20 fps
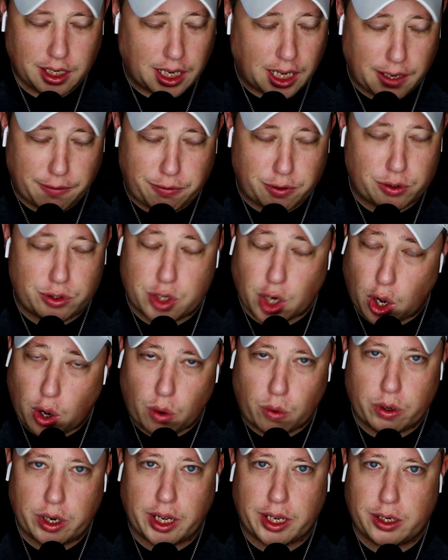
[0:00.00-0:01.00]
if you
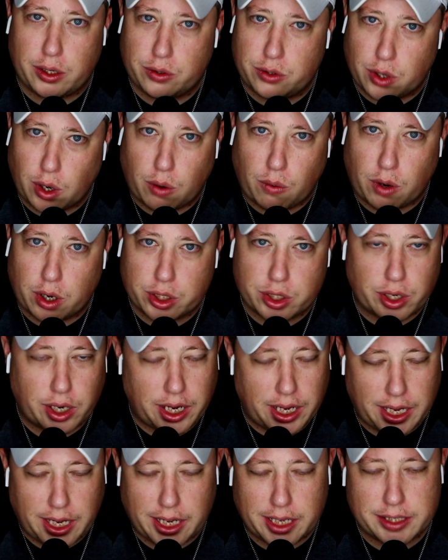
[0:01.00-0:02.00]
don't wash your
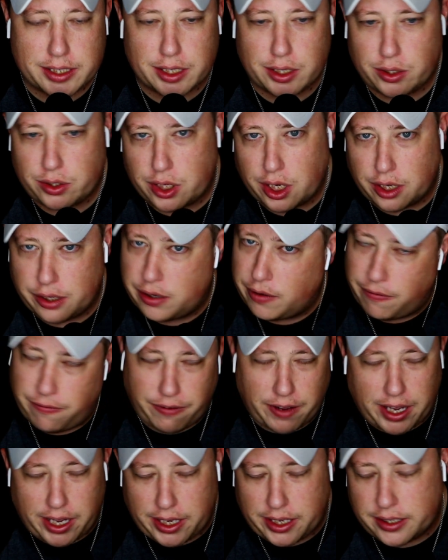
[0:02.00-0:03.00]
hands and you touch your
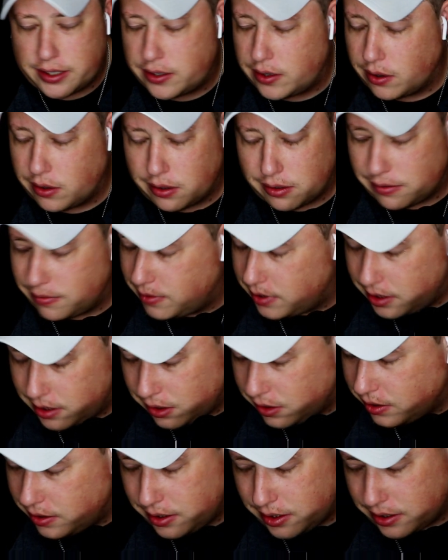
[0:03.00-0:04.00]
face or
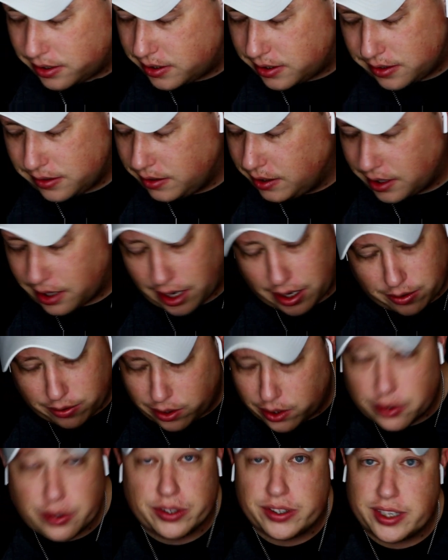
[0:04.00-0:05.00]
you I don't
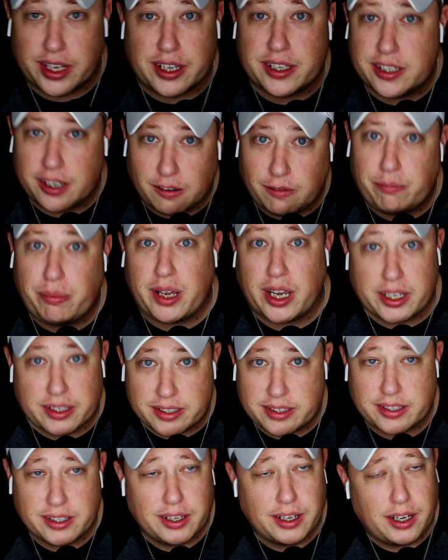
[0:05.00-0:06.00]
know, you sensitive
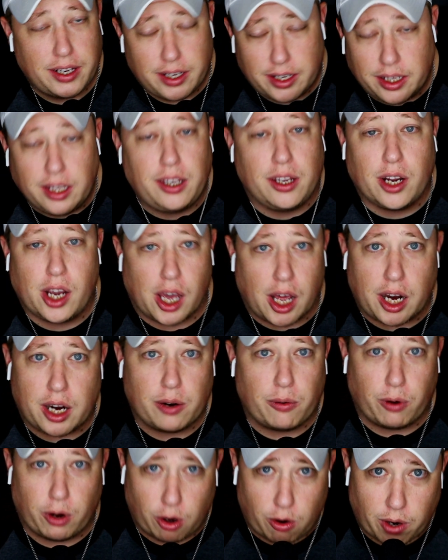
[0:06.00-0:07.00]
bits, you're gonna
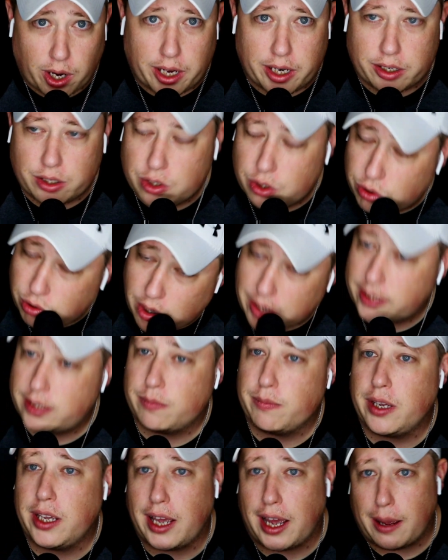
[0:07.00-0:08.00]
regret it. Trust
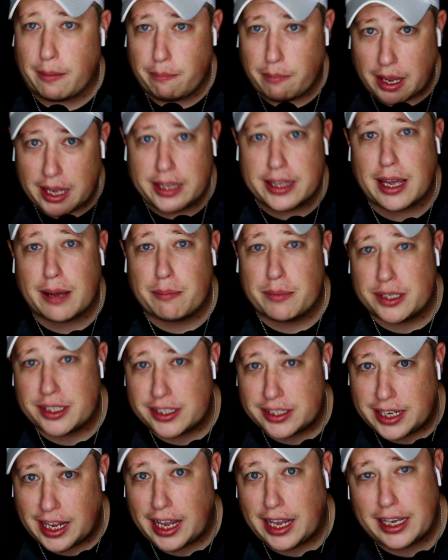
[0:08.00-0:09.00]
me, I made that
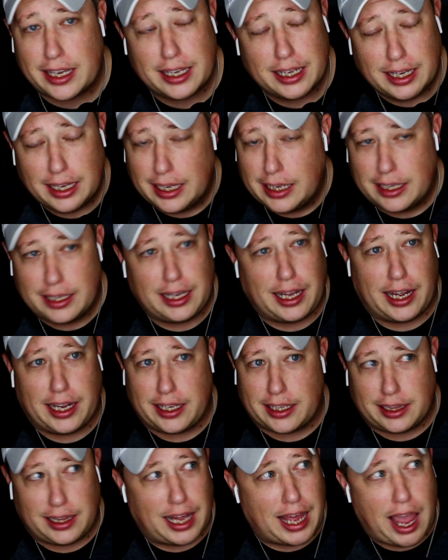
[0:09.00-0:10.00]
mistake
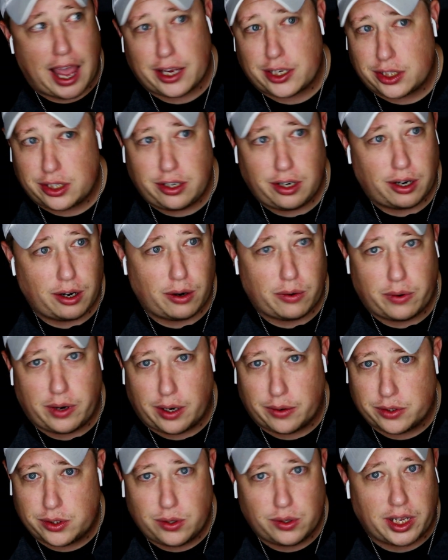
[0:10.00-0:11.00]
like last year when
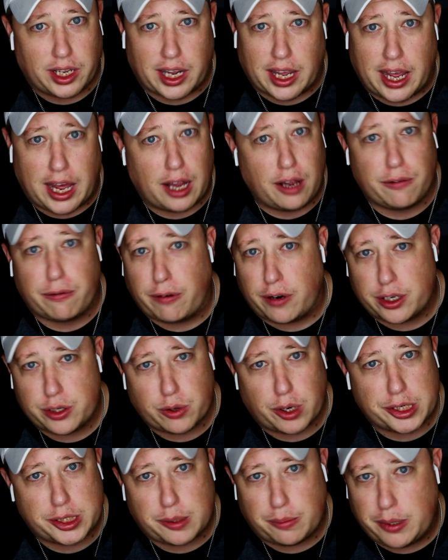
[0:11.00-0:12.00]
I was doing like a HelloFresh
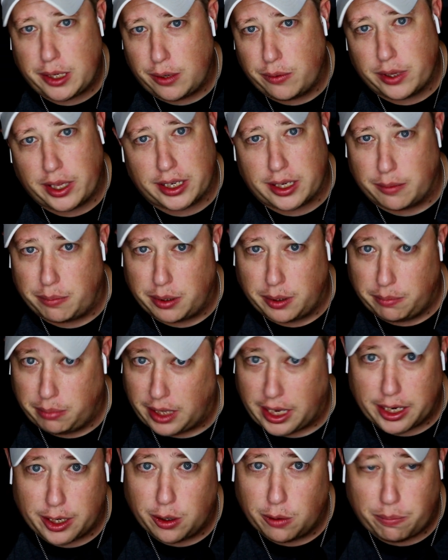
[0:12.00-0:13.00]
recipe with like a
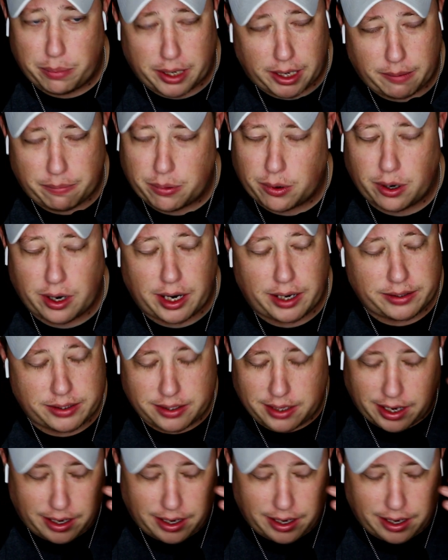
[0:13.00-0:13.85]
poblano pepper.